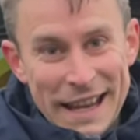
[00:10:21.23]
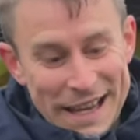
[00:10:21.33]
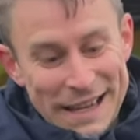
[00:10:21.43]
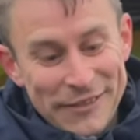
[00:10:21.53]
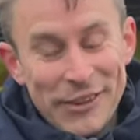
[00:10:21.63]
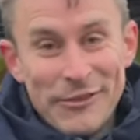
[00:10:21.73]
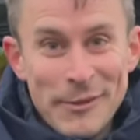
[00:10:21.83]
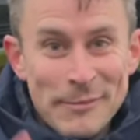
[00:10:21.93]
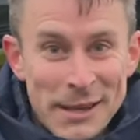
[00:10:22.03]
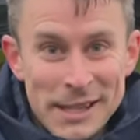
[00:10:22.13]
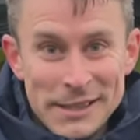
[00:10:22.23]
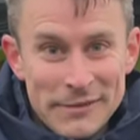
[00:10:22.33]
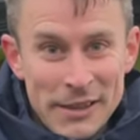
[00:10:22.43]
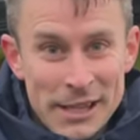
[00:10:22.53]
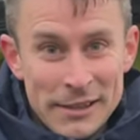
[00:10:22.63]
And if you're from the east of
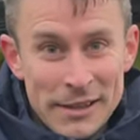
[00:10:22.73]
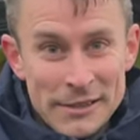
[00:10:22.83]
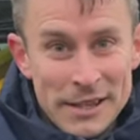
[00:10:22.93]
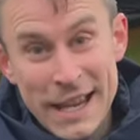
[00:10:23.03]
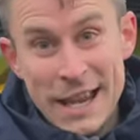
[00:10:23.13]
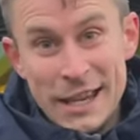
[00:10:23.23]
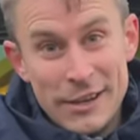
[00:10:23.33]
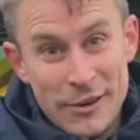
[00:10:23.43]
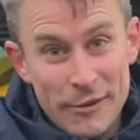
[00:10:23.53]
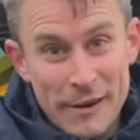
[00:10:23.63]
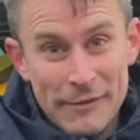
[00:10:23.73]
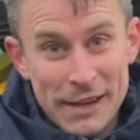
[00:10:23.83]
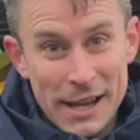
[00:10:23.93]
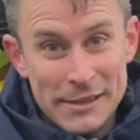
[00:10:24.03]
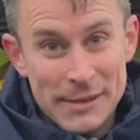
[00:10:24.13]
England, you've got to have an
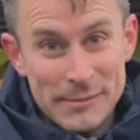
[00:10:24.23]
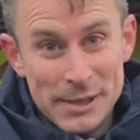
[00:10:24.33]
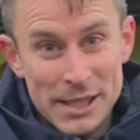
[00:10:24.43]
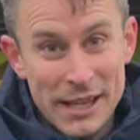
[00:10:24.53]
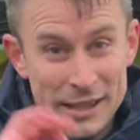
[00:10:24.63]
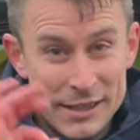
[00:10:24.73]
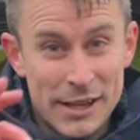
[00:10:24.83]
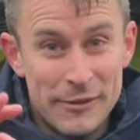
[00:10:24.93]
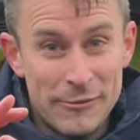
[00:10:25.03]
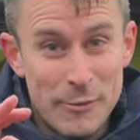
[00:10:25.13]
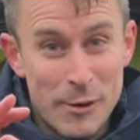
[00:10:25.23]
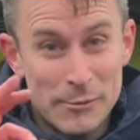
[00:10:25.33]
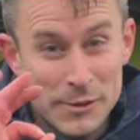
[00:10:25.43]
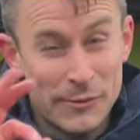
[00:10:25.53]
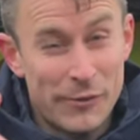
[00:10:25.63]
Adnams,
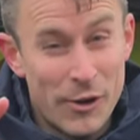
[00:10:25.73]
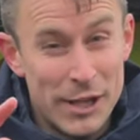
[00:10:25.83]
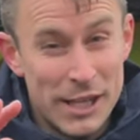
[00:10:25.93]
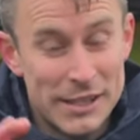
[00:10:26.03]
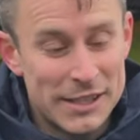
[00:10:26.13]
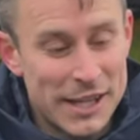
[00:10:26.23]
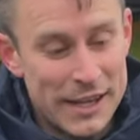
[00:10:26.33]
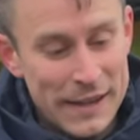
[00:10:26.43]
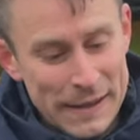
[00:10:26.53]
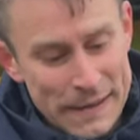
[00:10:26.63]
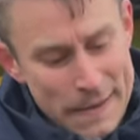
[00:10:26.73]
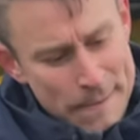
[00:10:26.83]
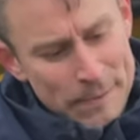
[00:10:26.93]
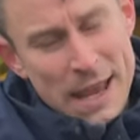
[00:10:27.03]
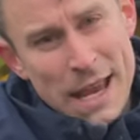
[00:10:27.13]
Southwold's finest
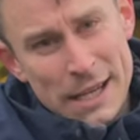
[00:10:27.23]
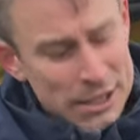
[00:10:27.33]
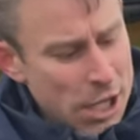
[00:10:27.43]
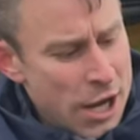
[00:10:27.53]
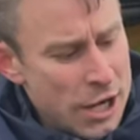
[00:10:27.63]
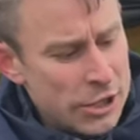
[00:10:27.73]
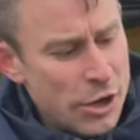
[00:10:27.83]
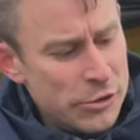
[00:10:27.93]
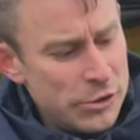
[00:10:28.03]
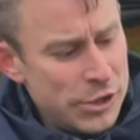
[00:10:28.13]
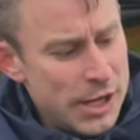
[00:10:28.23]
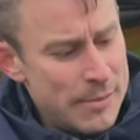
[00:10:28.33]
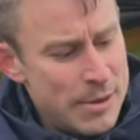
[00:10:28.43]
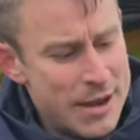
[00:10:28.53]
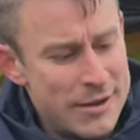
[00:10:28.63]
this Ghost Ship
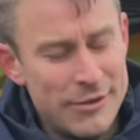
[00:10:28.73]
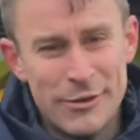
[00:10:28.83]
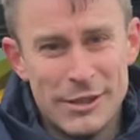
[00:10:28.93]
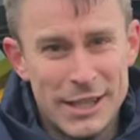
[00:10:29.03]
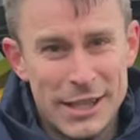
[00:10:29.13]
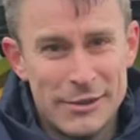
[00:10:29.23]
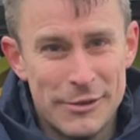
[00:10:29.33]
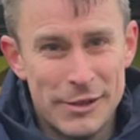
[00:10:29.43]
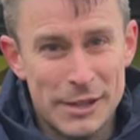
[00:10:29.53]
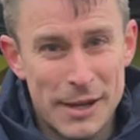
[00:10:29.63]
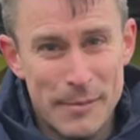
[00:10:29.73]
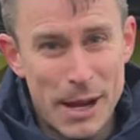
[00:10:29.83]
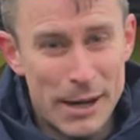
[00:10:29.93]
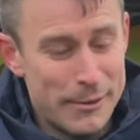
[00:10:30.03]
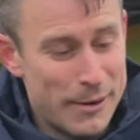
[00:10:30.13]
Nice Citrus
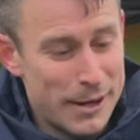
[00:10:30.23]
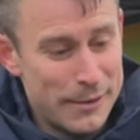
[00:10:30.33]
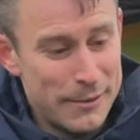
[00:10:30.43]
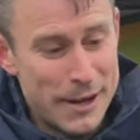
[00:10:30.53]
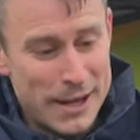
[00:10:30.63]
Pale Ale.